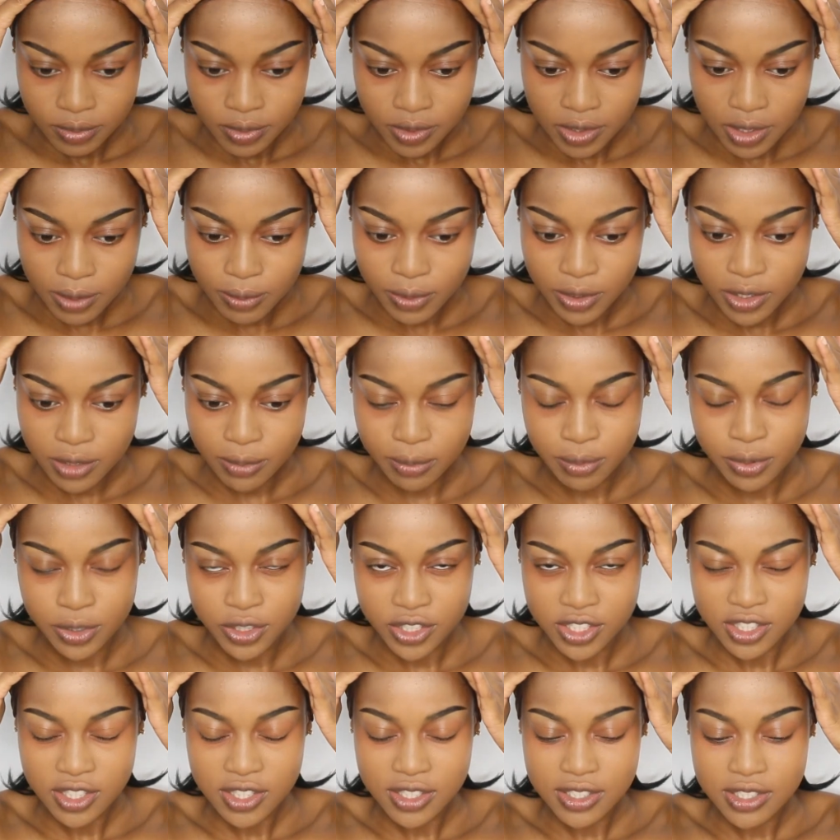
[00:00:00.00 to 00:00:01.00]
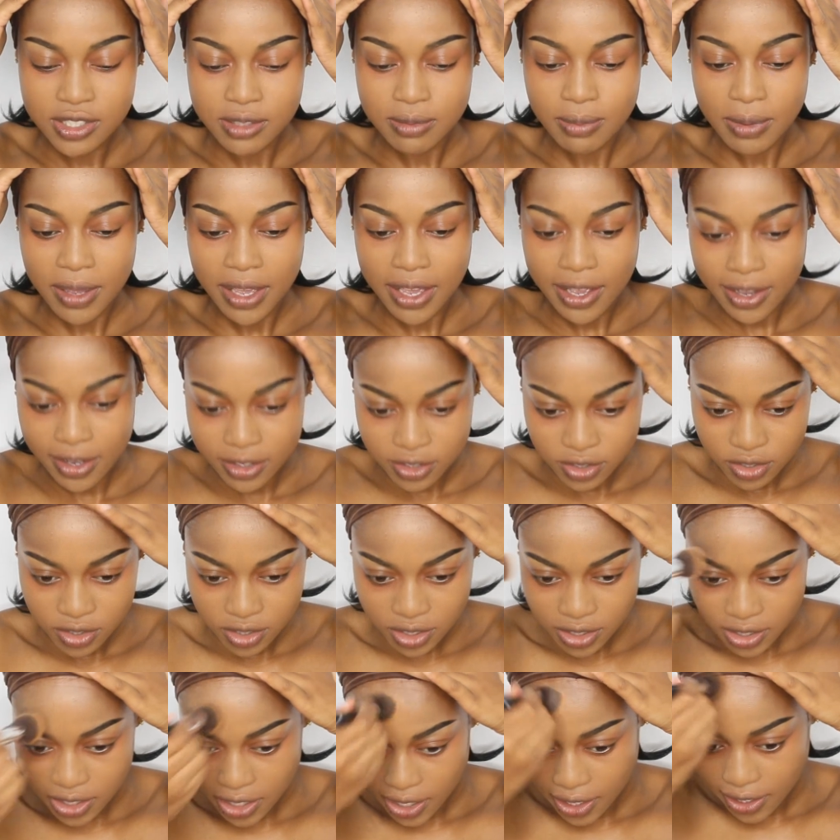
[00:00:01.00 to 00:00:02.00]
I want to push this back so
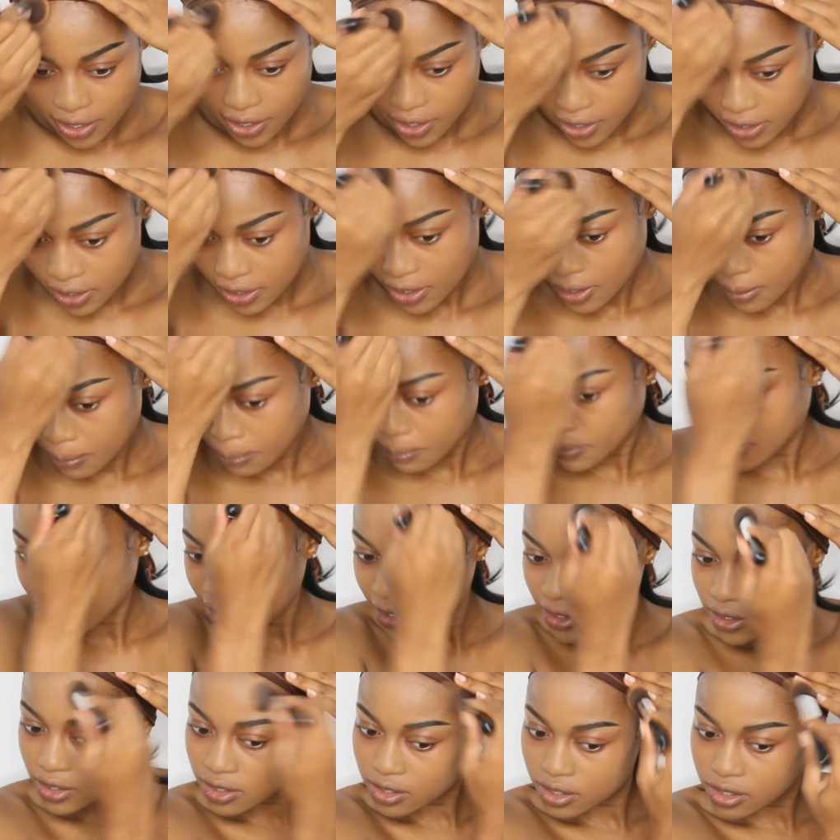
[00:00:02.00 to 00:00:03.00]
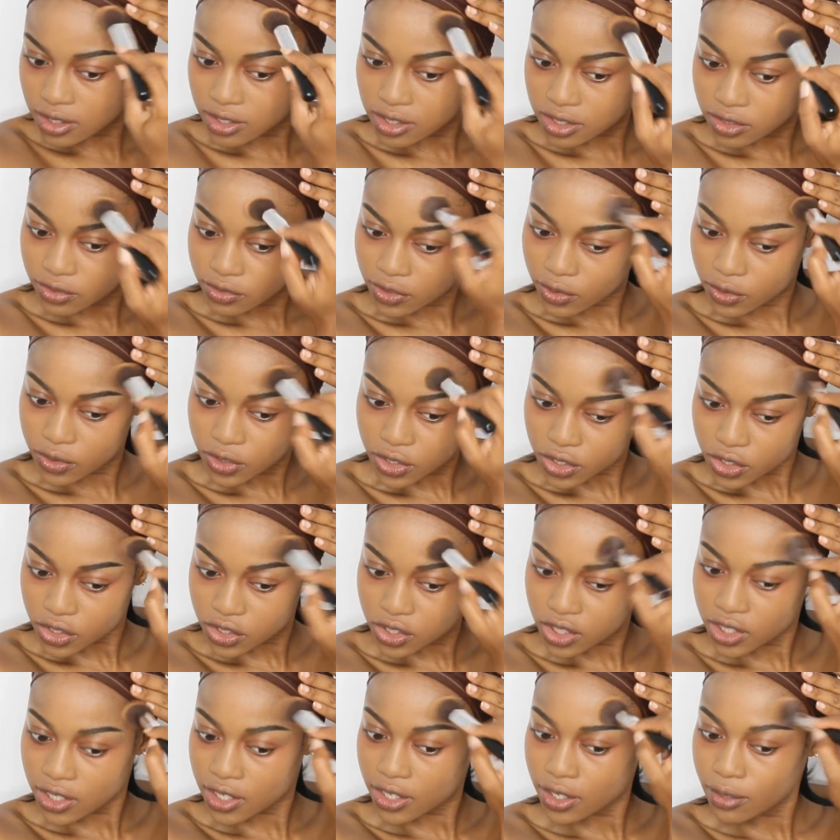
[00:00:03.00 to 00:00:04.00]
that I can blend this
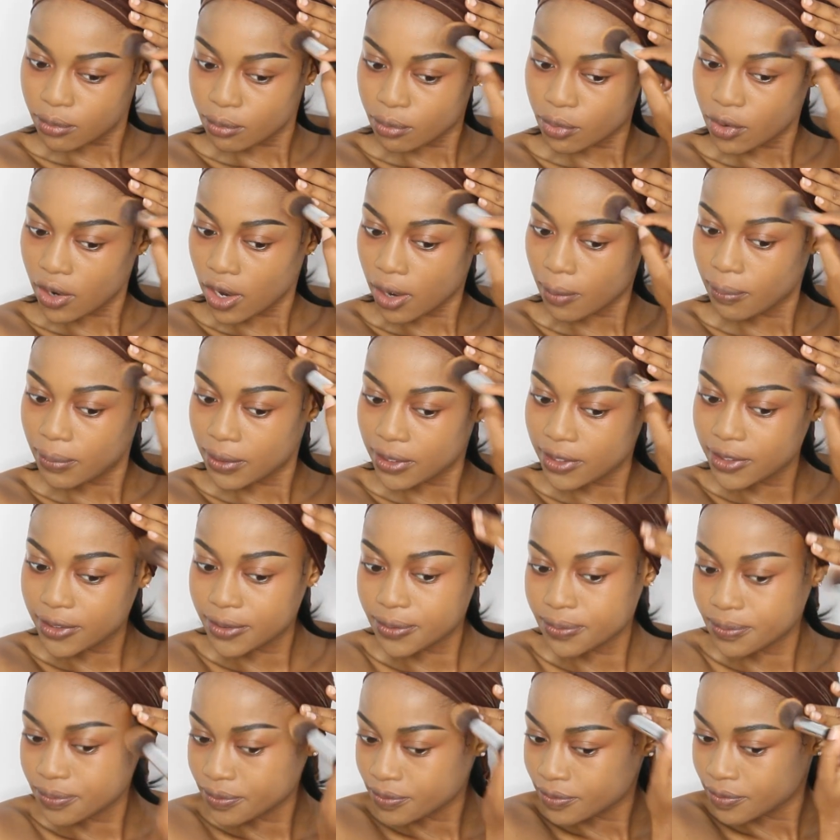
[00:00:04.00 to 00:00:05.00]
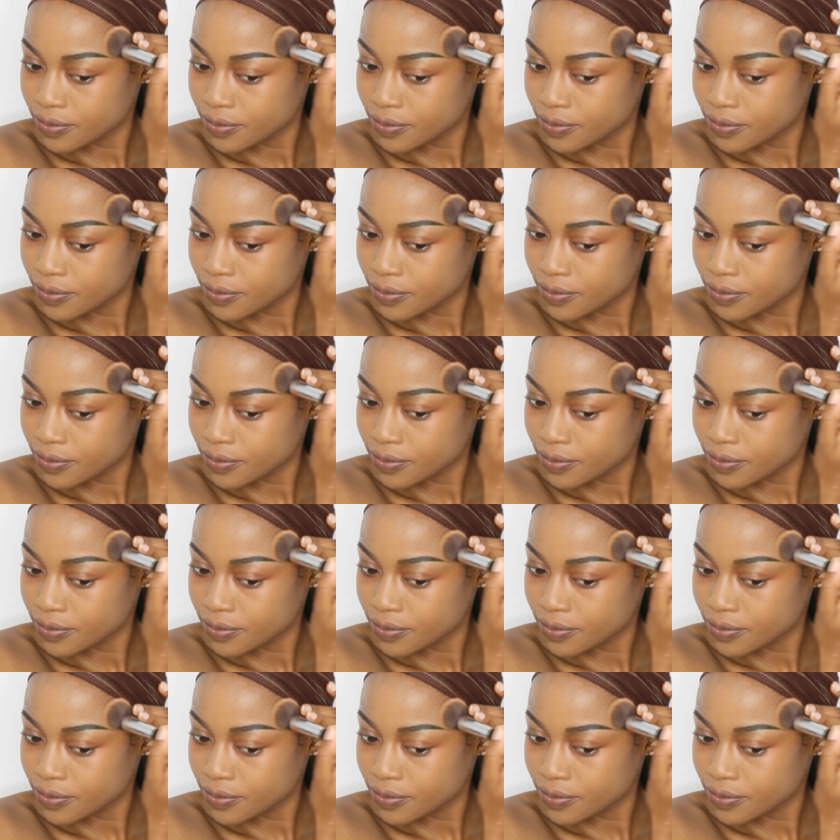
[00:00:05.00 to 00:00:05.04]
foundation in properly.